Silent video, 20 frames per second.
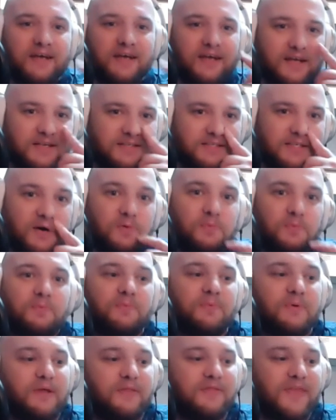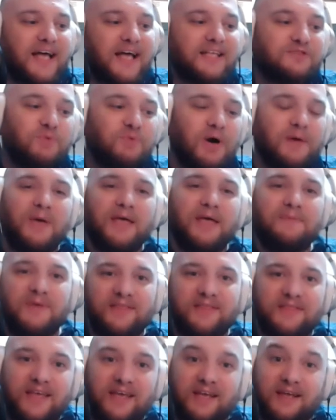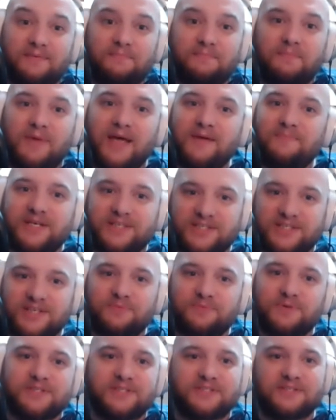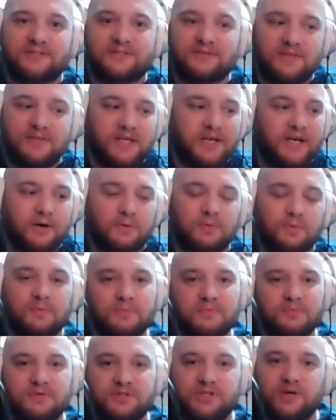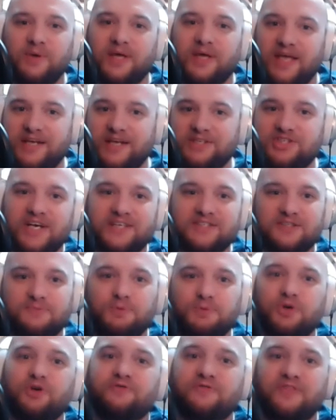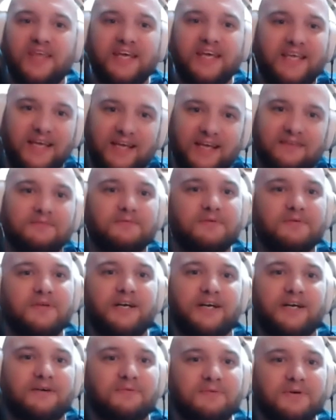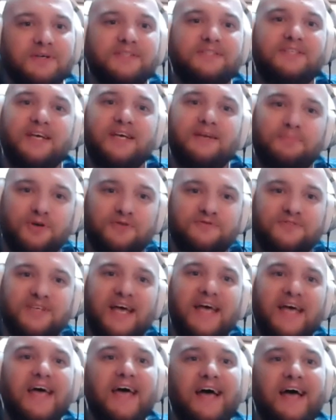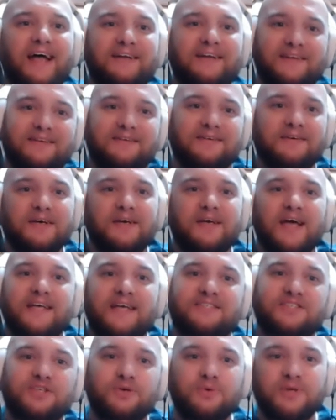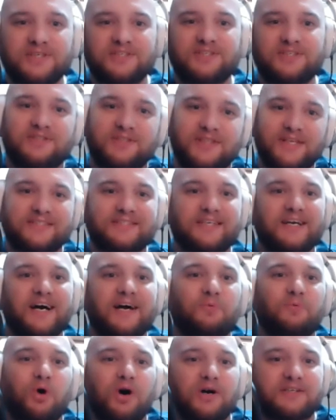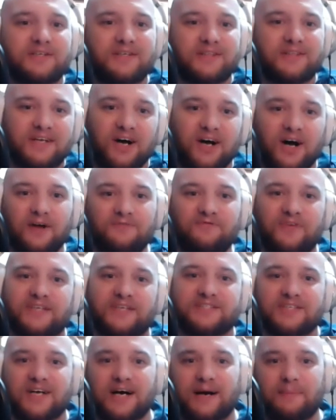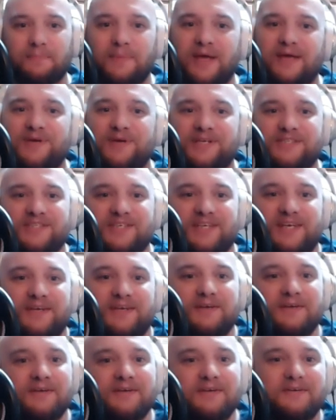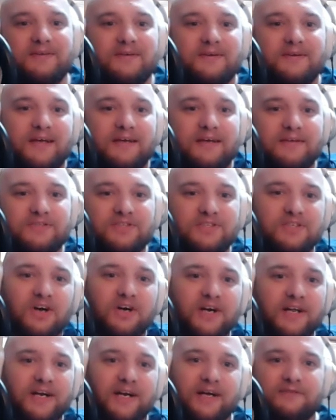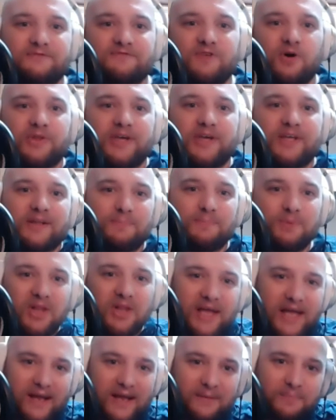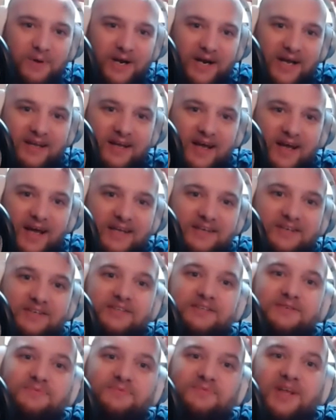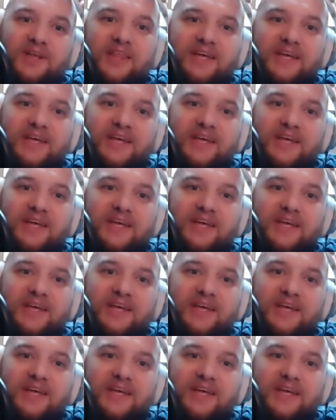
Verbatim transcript: So yeah. that's what made me think maybe she was, you know, doing a chess move, thinking, you know, 10 moves ahead. And as soon as this guy walked in the coffee shop, maybe she started unfolding the plan, but I, I couldn't really